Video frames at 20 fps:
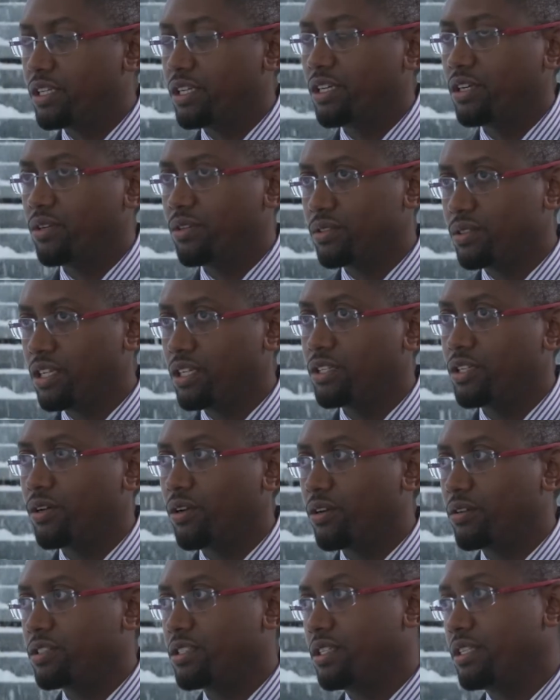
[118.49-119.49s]
a day or ten
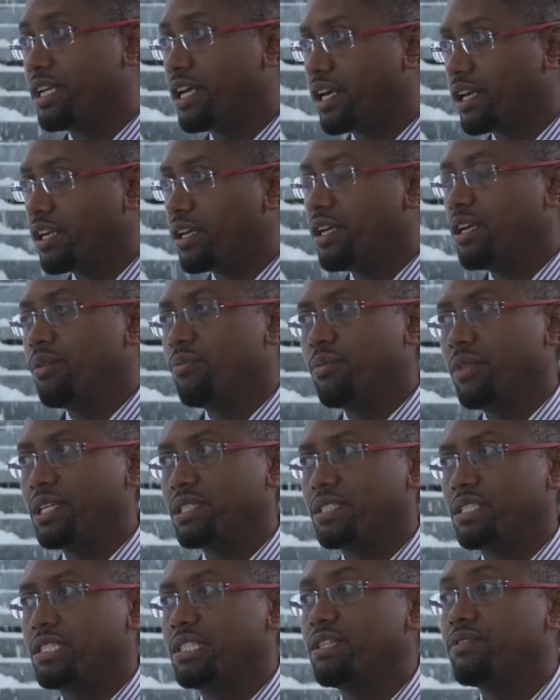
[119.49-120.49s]
dollars a day,
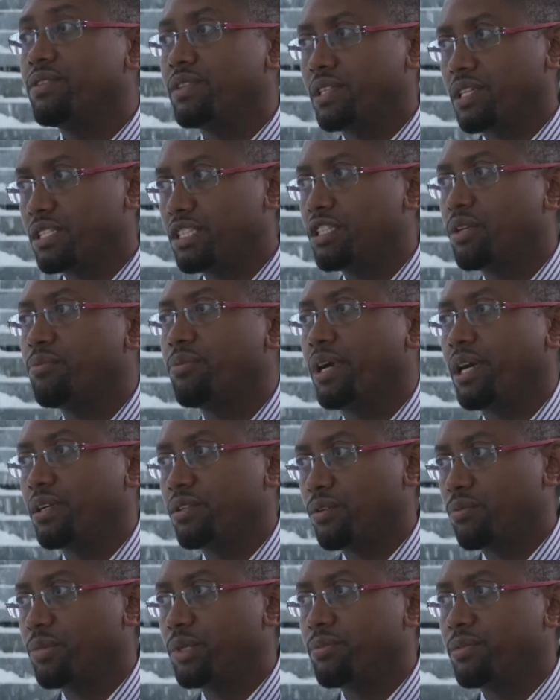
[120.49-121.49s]
makes significant
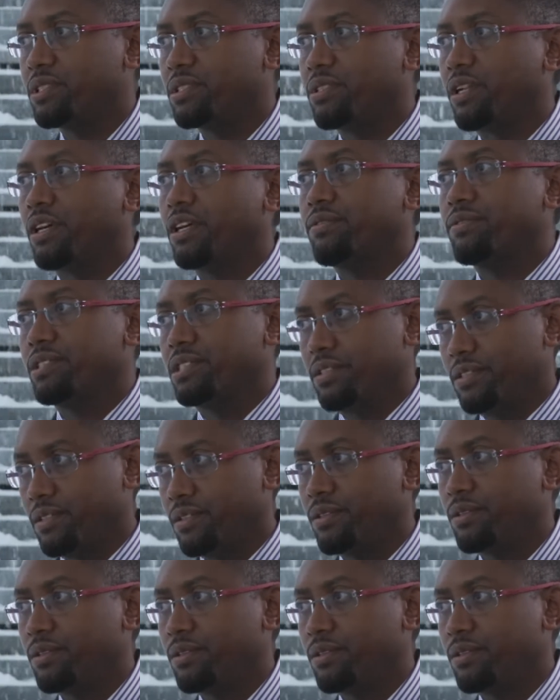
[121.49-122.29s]
impact on people's lives.